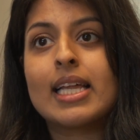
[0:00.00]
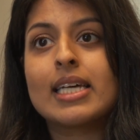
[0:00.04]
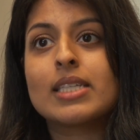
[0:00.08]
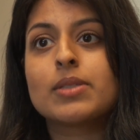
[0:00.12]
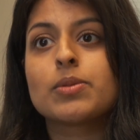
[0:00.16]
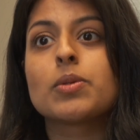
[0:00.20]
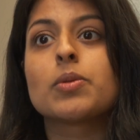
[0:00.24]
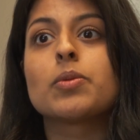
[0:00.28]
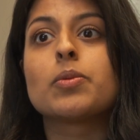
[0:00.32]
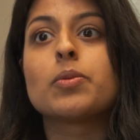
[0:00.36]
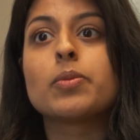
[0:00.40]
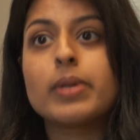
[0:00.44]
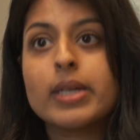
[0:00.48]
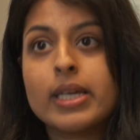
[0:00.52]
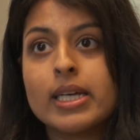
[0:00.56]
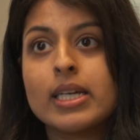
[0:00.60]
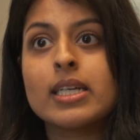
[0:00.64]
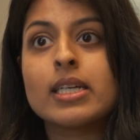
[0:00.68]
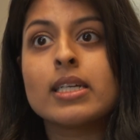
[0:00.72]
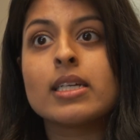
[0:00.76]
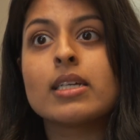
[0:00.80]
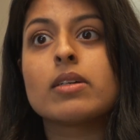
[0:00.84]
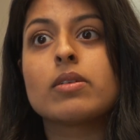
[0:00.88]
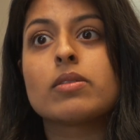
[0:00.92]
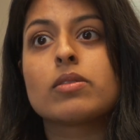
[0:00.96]
and that's what
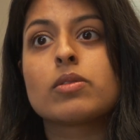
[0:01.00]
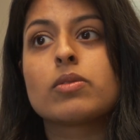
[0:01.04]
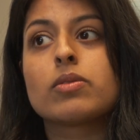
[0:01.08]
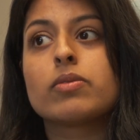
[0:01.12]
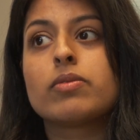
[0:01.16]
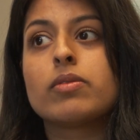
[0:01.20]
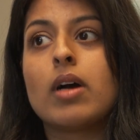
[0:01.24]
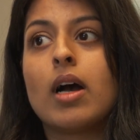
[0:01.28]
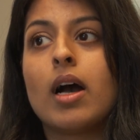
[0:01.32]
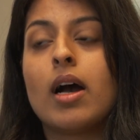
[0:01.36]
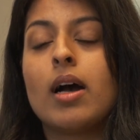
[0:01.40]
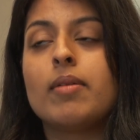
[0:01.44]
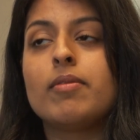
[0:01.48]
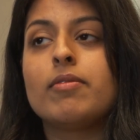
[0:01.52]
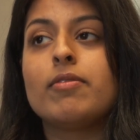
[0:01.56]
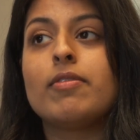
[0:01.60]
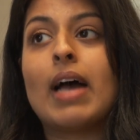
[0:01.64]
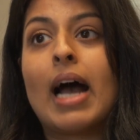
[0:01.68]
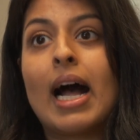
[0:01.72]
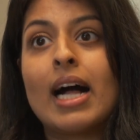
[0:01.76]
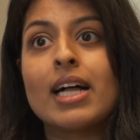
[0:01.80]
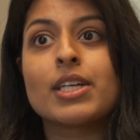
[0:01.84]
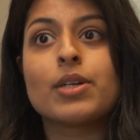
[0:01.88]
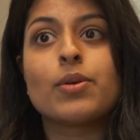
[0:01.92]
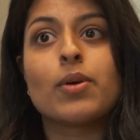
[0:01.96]
we
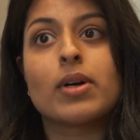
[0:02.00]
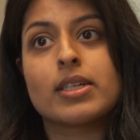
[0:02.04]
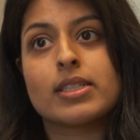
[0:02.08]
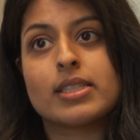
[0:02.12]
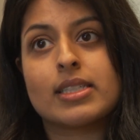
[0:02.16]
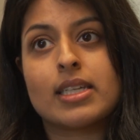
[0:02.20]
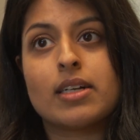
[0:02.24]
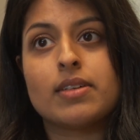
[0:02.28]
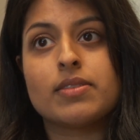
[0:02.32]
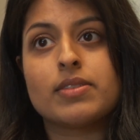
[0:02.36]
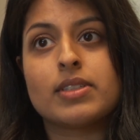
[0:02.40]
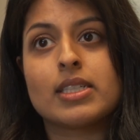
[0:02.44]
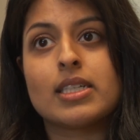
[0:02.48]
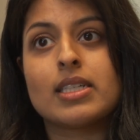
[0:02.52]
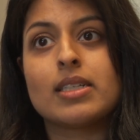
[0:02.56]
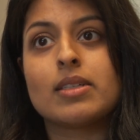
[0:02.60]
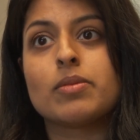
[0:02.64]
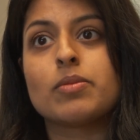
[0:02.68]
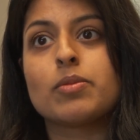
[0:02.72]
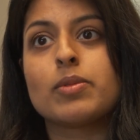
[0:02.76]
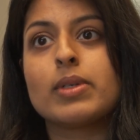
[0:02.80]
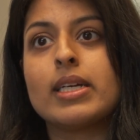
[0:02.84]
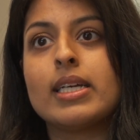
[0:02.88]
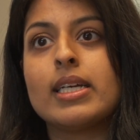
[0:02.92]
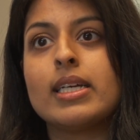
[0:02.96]
value ourselves
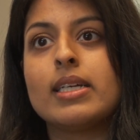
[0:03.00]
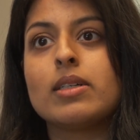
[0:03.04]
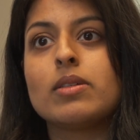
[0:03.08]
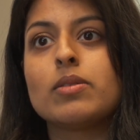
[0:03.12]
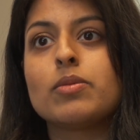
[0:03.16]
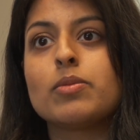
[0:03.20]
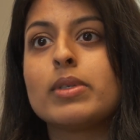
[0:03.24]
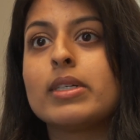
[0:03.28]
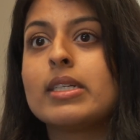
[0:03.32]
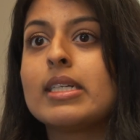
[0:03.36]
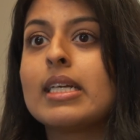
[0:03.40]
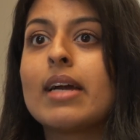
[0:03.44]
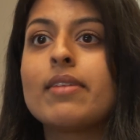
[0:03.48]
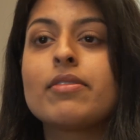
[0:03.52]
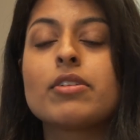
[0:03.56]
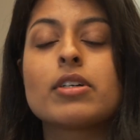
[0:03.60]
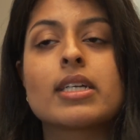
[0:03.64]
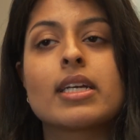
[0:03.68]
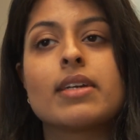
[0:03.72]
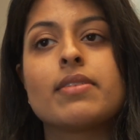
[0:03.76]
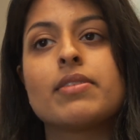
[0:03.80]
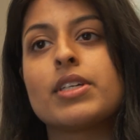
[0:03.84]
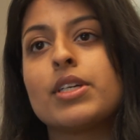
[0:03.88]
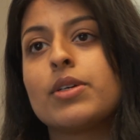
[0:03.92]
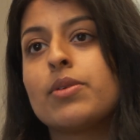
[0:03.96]
in. We're
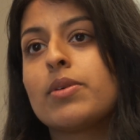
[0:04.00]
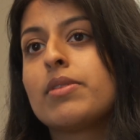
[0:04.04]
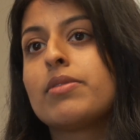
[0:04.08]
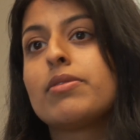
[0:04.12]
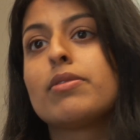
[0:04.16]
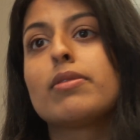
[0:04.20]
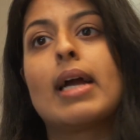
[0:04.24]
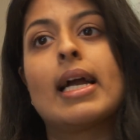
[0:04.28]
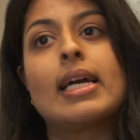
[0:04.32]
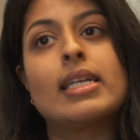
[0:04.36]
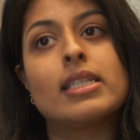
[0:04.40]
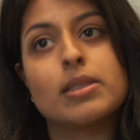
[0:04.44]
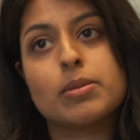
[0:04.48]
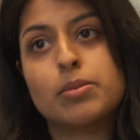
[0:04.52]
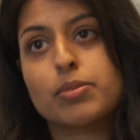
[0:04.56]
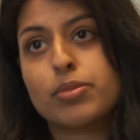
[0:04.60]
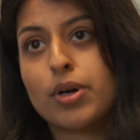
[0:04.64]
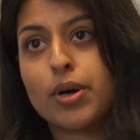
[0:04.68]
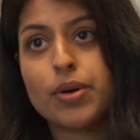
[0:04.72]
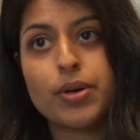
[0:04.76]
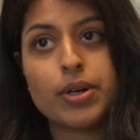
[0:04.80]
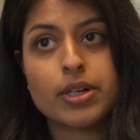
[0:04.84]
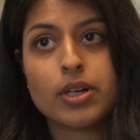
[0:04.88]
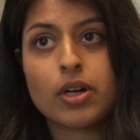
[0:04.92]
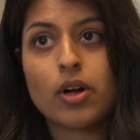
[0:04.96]
never giving you a random
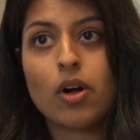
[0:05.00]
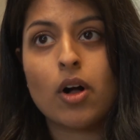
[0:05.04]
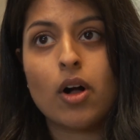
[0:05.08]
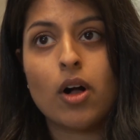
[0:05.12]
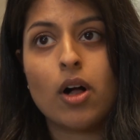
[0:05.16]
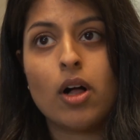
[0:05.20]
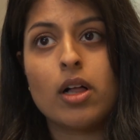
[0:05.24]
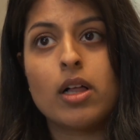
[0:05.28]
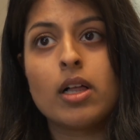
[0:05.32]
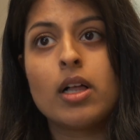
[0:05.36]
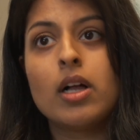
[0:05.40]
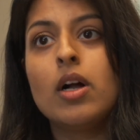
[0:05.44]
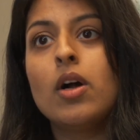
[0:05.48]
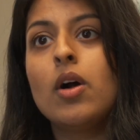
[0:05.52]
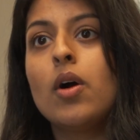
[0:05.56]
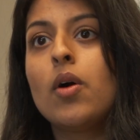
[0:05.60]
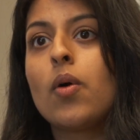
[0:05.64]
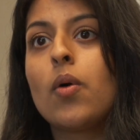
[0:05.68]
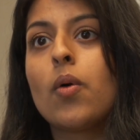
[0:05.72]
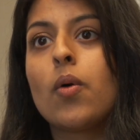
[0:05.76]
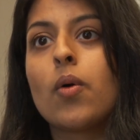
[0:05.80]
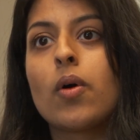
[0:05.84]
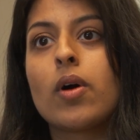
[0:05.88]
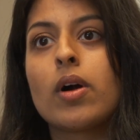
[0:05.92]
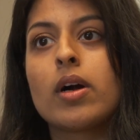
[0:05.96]
protocol
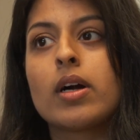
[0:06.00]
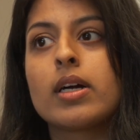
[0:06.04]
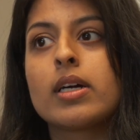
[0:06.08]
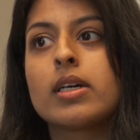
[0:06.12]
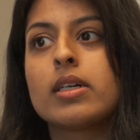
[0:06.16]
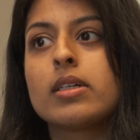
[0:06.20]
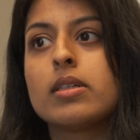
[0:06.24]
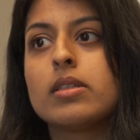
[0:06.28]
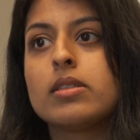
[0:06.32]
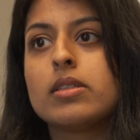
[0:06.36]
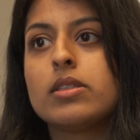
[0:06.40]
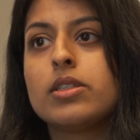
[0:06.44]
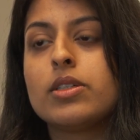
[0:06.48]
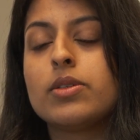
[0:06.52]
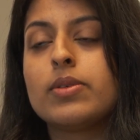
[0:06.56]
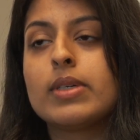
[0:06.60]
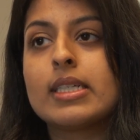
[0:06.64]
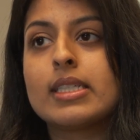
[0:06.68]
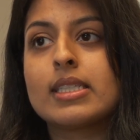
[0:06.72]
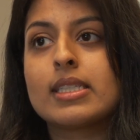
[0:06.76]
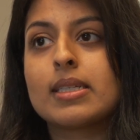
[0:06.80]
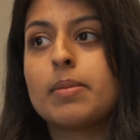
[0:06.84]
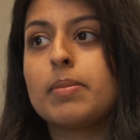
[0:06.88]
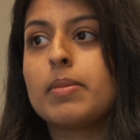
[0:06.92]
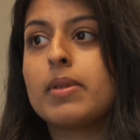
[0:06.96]
for
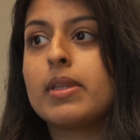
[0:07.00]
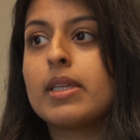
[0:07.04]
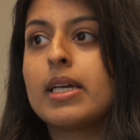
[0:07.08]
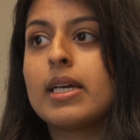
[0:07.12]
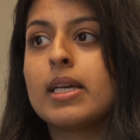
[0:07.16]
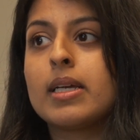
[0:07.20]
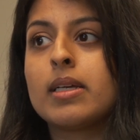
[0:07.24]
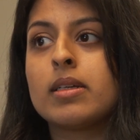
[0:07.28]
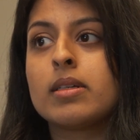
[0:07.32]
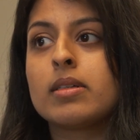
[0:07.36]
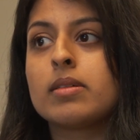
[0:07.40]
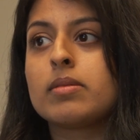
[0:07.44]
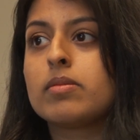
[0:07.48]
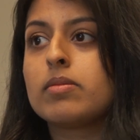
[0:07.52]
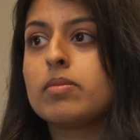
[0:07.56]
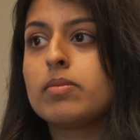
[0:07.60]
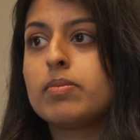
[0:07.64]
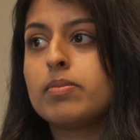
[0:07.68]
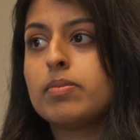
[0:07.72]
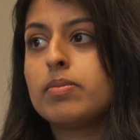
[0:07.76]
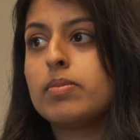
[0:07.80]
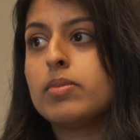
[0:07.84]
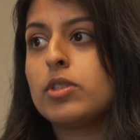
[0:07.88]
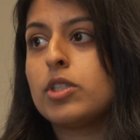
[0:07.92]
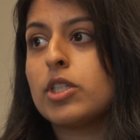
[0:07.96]
doing
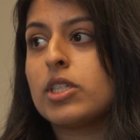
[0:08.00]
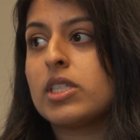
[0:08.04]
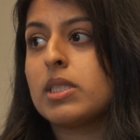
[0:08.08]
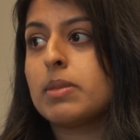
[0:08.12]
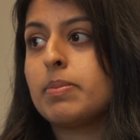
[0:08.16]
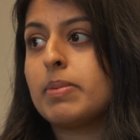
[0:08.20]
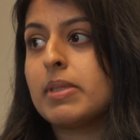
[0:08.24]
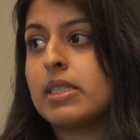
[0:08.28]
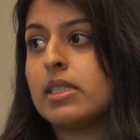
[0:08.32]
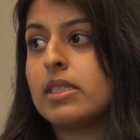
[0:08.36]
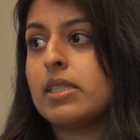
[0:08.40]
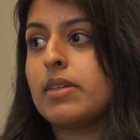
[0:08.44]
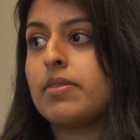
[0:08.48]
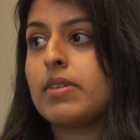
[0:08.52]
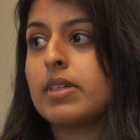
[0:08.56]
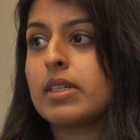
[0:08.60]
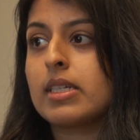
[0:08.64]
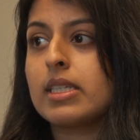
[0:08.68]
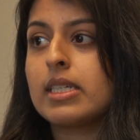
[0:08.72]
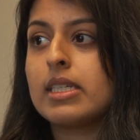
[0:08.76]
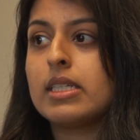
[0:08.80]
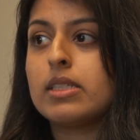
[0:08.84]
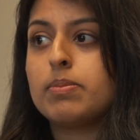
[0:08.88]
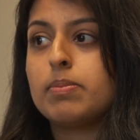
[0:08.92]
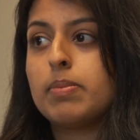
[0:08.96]
something just
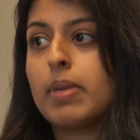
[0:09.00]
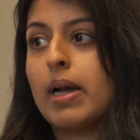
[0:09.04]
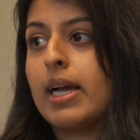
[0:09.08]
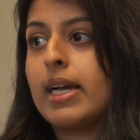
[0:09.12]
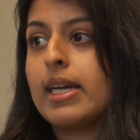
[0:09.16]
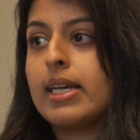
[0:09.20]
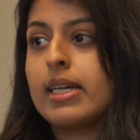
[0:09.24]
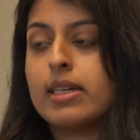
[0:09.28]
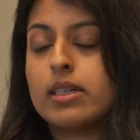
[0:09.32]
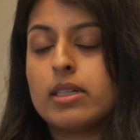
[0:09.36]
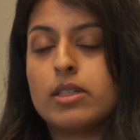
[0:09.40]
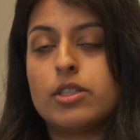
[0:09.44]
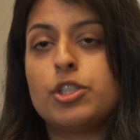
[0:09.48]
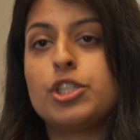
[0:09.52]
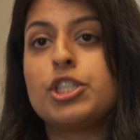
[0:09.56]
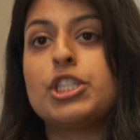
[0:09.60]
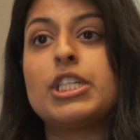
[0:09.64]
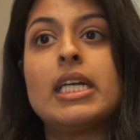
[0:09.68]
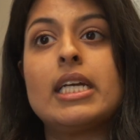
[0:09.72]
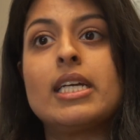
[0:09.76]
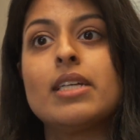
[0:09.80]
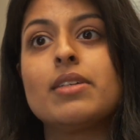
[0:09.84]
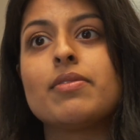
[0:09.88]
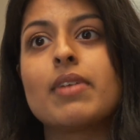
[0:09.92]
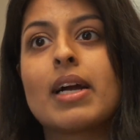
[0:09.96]
specifically by a
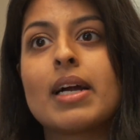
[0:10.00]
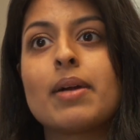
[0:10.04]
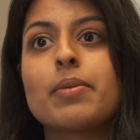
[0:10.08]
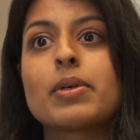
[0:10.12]
sheet,